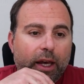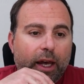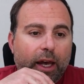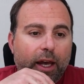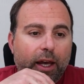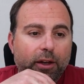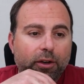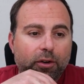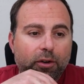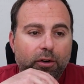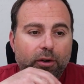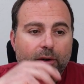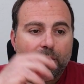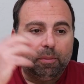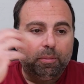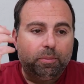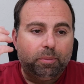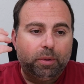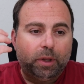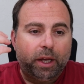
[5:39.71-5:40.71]
and you're
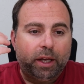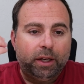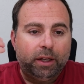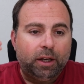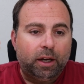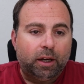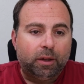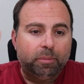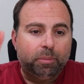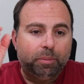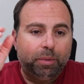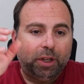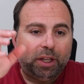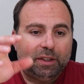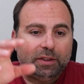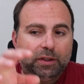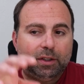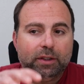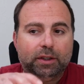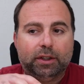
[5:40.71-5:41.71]
planning on
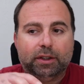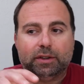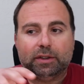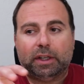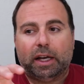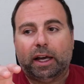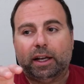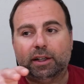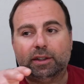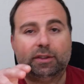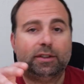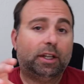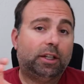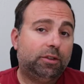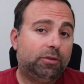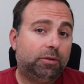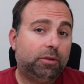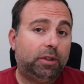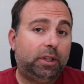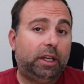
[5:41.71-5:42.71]
placing this kind of
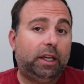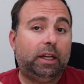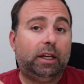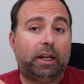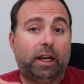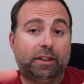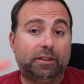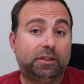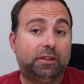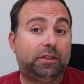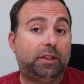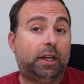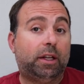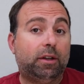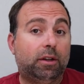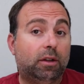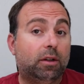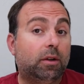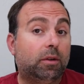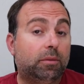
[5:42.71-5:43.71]
centrally as a
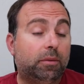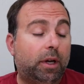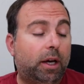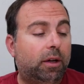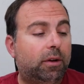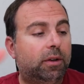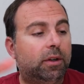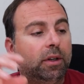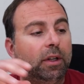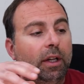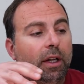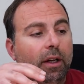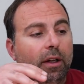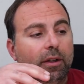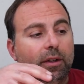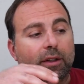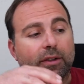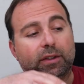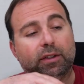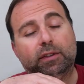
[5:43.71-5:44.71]
standalone router,
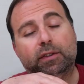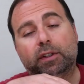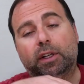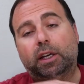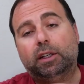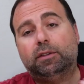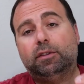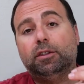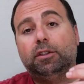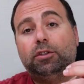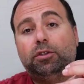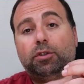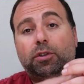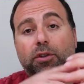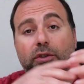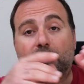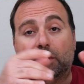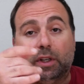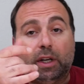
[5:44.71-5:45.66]
this is an excellent choice.